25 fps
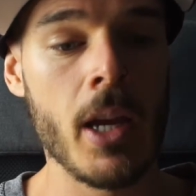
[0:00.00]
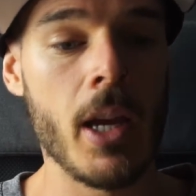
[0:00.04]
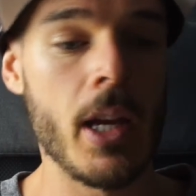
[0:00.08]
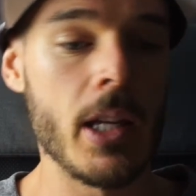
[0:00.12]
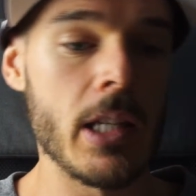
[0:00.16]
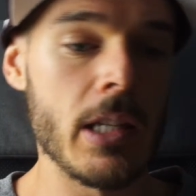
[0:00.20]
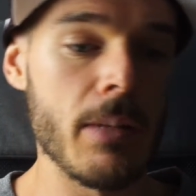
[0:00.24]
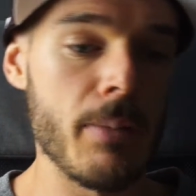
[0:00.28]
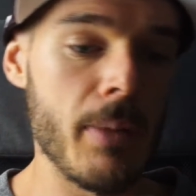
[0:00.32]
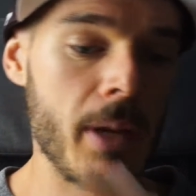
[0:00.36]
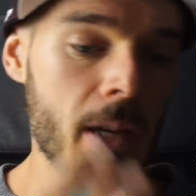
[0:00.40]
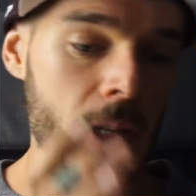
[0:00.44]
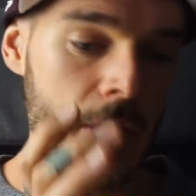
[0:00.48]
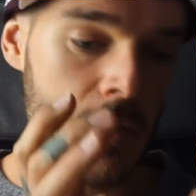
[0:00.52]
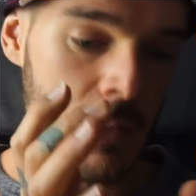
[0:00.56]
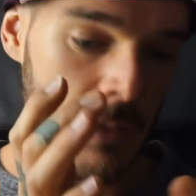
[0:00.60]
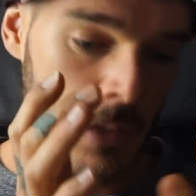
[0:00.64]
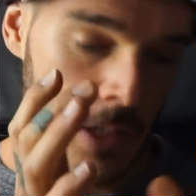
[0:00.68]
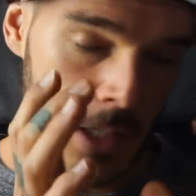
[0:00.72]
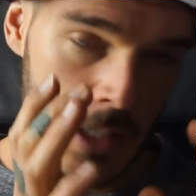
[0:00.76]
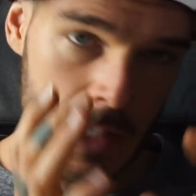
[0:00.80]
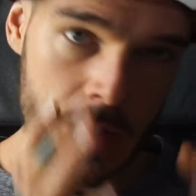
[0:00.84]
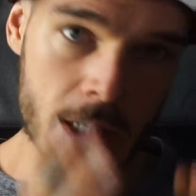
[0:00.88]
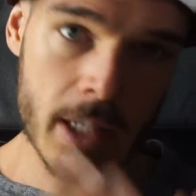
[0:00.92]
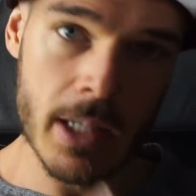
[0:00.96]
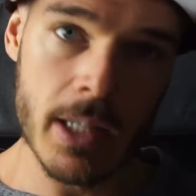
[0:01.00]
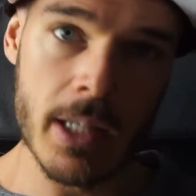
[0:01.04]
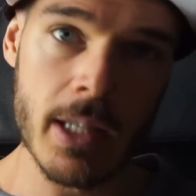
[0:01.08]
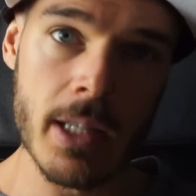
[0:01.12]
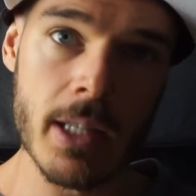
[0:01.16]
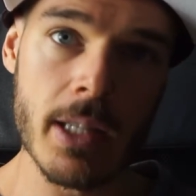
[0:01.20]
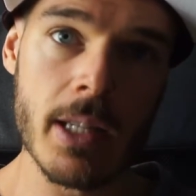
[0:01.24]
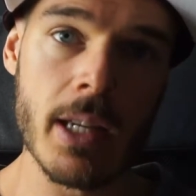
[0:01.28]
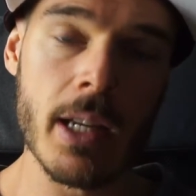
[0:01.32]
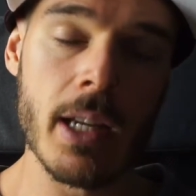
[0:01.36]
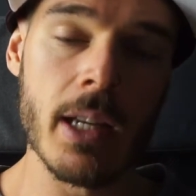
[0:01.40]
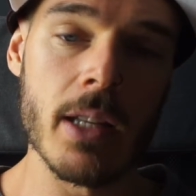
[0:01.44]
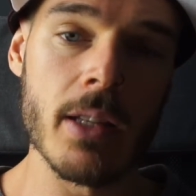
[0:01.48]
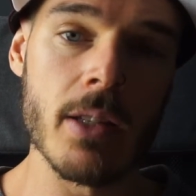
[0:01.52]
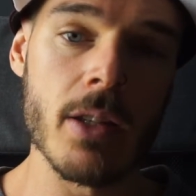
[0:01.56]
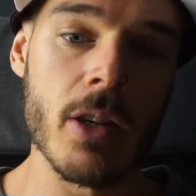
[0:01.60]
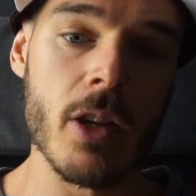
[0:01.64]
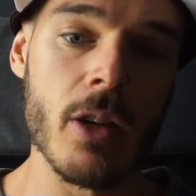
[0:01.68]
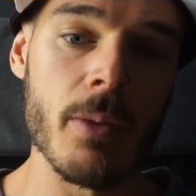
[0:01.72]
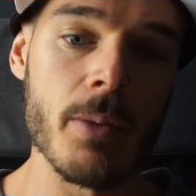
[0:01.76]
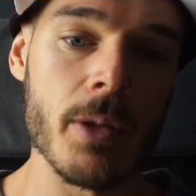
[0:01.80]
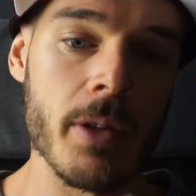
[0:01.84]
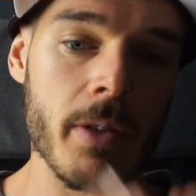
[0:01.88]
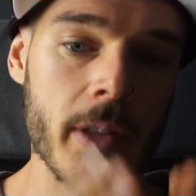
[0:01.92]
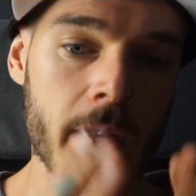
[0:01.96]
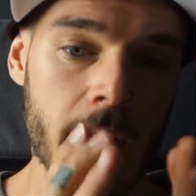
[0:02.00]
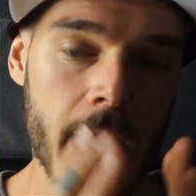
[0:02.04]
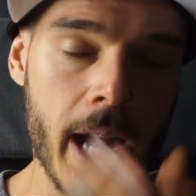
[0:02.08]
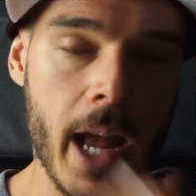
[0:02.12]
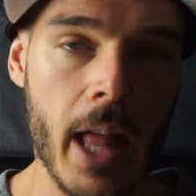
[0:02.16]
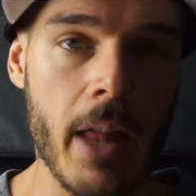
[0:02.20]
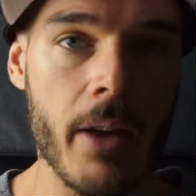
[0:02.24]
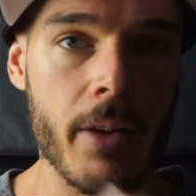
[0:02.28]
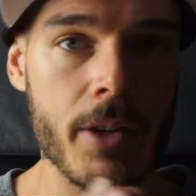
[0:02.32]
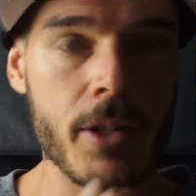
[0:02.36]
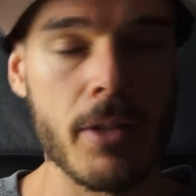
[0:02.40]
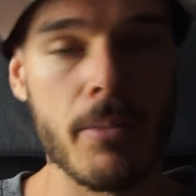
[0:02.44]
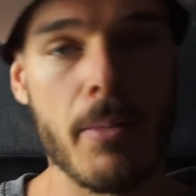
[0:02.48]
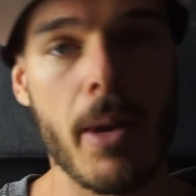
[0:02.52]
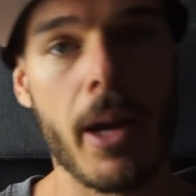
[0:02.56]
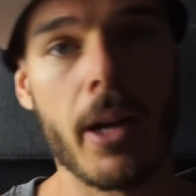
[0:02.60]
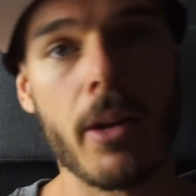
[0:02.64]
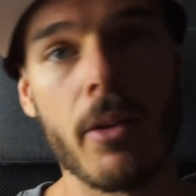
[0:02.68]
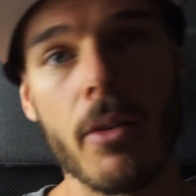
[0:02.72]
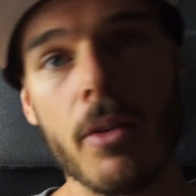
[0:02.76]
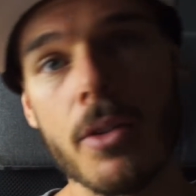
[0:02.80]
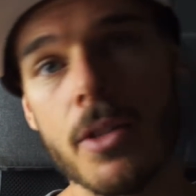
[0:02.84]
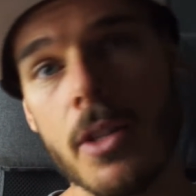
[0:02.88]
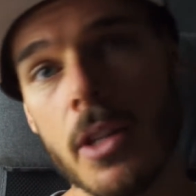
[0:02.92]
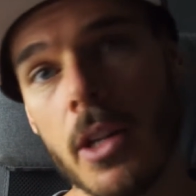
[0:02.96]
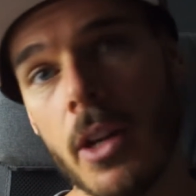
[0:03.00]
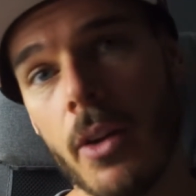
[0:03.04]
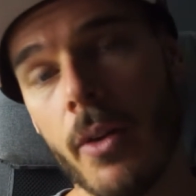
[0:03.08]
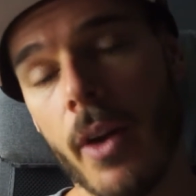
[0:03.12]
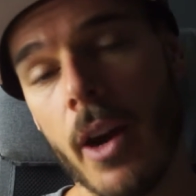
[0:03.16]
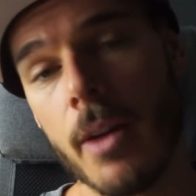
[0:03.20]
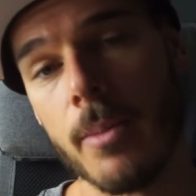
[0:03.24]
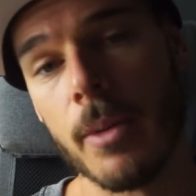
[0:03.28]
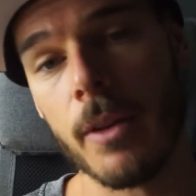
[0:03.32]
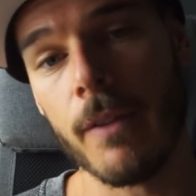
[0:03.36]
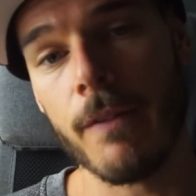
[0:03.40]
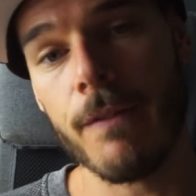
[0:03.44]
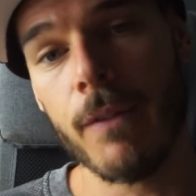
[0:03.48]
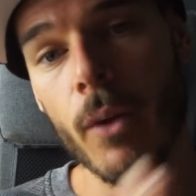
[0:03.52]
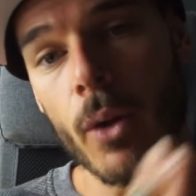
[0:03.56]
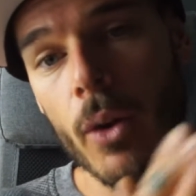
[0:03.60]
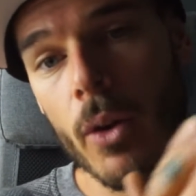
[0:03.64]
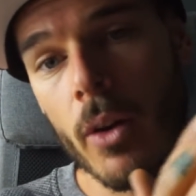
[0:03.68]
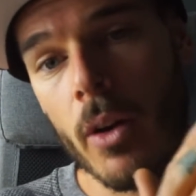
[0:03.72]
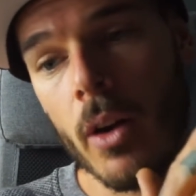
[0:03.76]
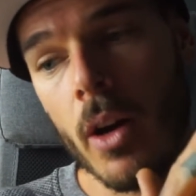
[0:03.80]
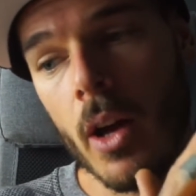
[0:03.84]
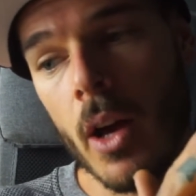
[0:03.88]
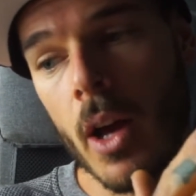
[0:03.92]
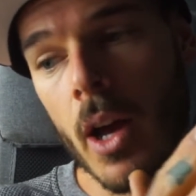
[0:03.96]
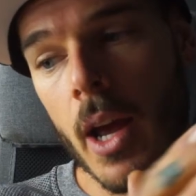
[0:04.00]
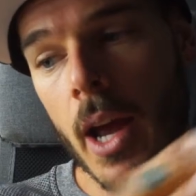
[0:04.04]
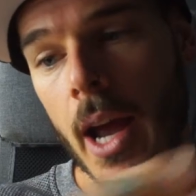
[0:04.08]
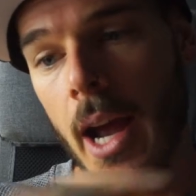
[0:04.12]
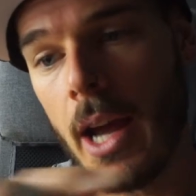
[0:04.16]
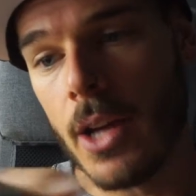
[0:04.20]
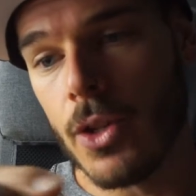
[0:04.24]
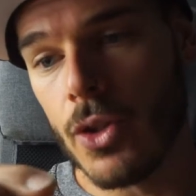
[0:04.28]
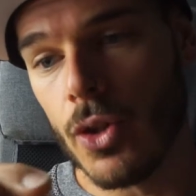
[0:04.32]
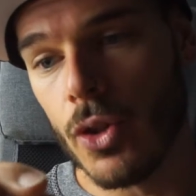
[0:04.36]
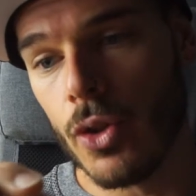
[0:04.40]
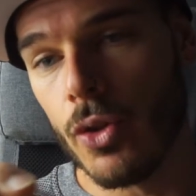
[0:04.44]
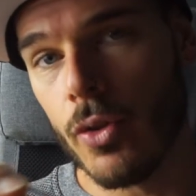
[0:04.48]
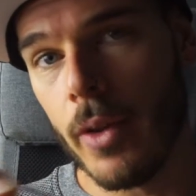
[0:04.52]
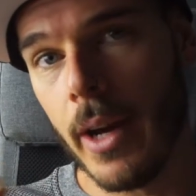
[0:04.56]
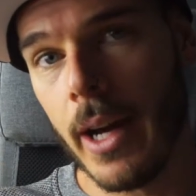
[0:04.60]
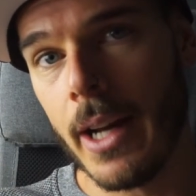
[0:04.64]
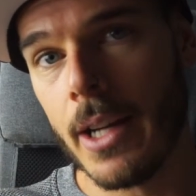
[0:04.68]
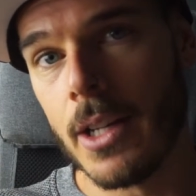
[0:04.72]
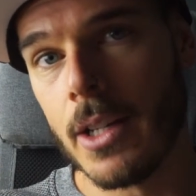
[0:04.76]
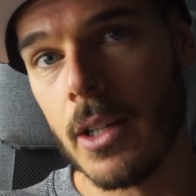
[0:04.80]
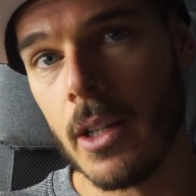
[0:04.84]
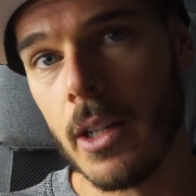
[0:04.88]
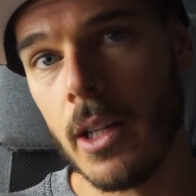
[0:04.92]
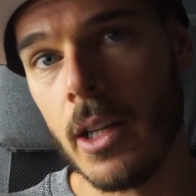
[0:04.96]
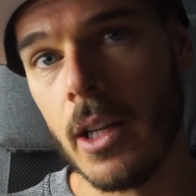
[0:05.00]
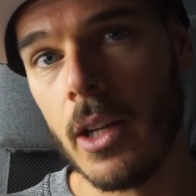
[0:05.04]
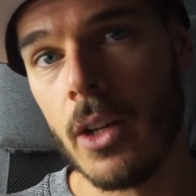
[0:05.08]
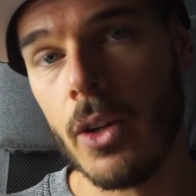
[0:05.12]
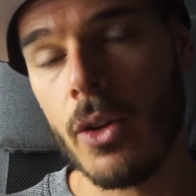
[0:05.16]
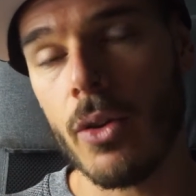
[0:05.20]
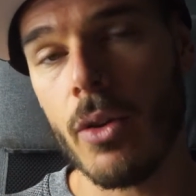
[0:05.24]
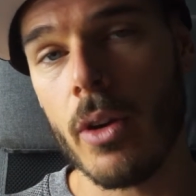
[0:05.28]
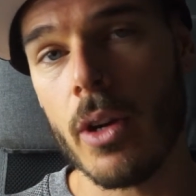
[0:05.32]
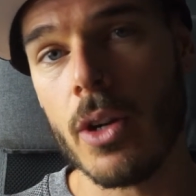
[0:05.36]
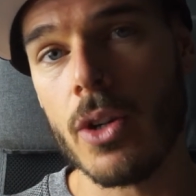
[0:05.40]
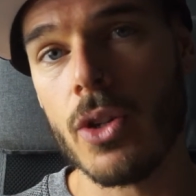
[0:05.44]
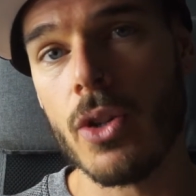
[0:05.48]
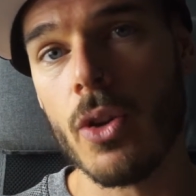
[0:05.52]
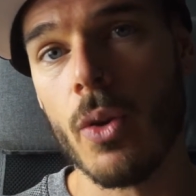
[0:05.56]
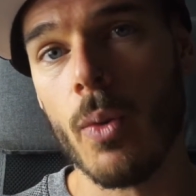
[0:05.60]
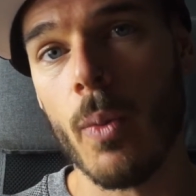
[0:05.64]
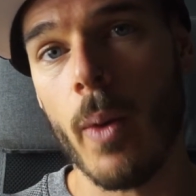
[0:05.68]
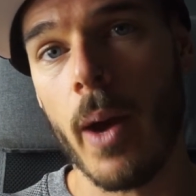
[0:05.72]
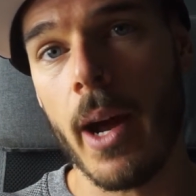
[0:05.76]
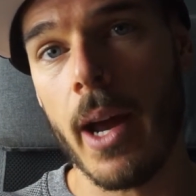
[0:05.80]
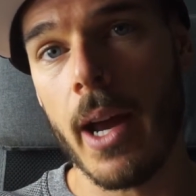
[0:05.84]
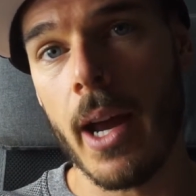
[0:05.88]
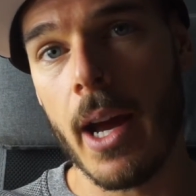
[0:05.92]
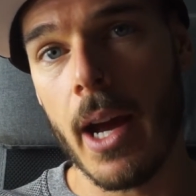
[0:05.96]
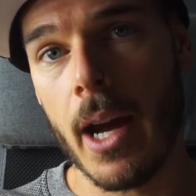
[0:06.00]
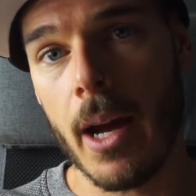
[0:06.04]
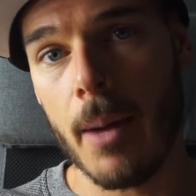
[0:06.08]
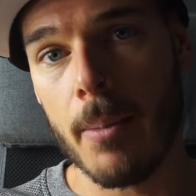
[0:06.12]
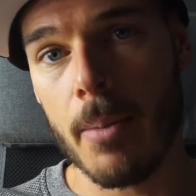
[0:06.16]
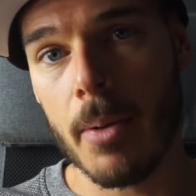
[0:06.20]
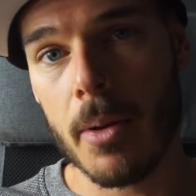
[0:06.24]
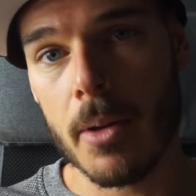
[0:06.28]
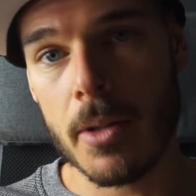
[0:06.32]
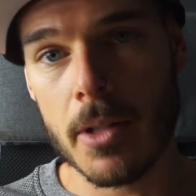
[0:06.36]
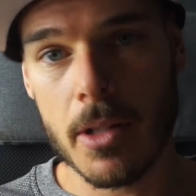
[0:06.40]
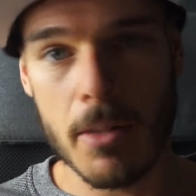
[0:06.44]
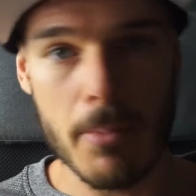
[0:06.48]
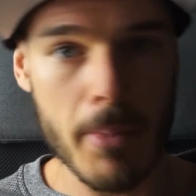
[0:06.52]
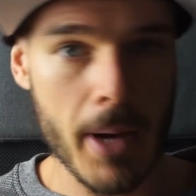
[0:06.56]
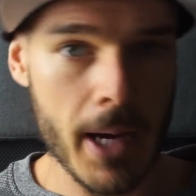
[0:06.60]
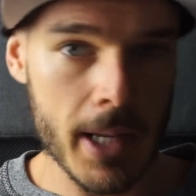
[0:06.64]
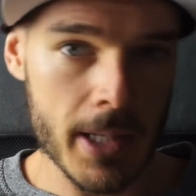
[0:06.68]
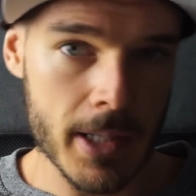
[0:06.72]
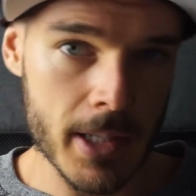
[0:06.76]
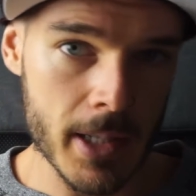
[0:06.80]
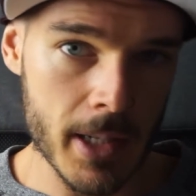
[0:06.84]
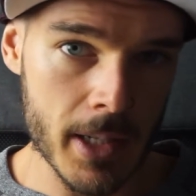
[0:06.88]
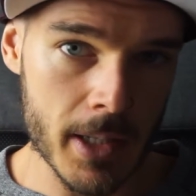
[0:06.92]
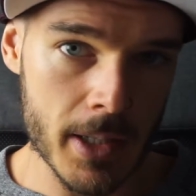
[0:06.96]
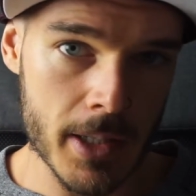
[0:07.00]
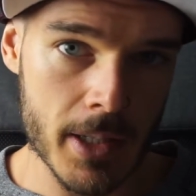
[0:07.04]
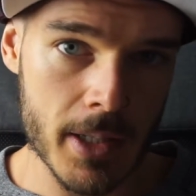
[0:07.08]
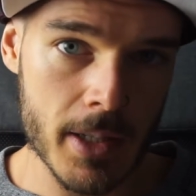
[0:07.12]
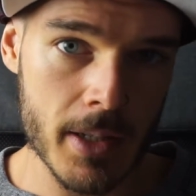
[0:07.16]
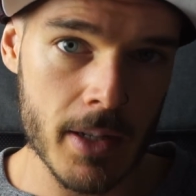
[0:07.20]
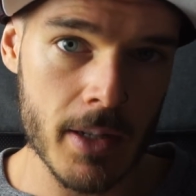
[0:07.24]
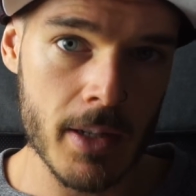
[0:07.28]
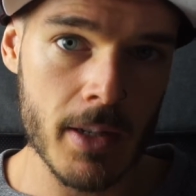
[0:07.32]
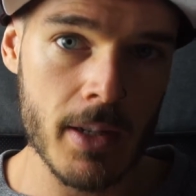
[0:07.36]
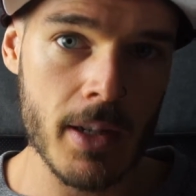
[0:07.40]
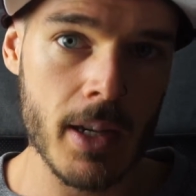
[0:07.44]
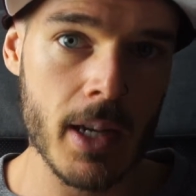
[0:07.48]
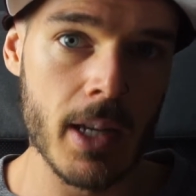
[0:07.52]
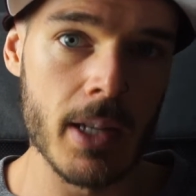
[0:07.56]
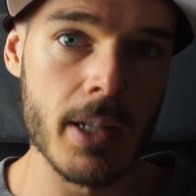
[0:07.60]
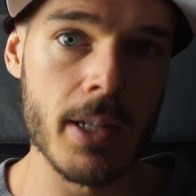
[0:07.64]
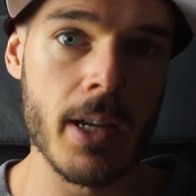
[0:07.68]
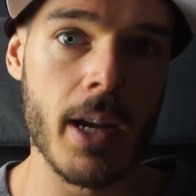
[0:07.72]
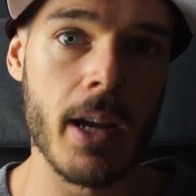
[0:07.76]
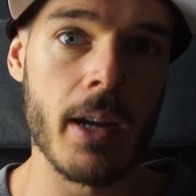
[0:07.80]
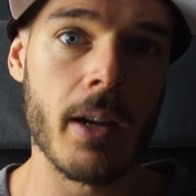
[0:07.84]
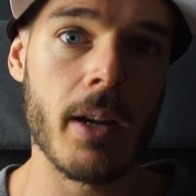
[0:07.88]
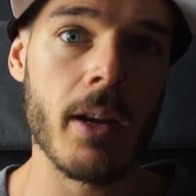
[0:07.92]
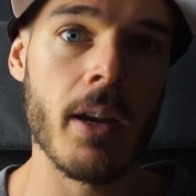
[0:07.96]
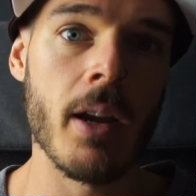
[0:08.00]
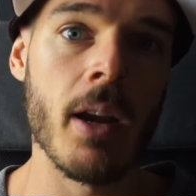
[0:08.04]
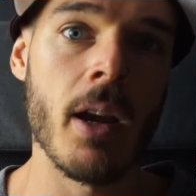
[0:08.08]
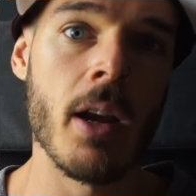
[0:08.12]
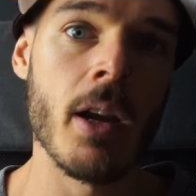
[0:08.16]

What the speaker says: It's a means of consistency in terms of the calories and macros that you're aiming for as you gradually increase your way up to maintenance intake.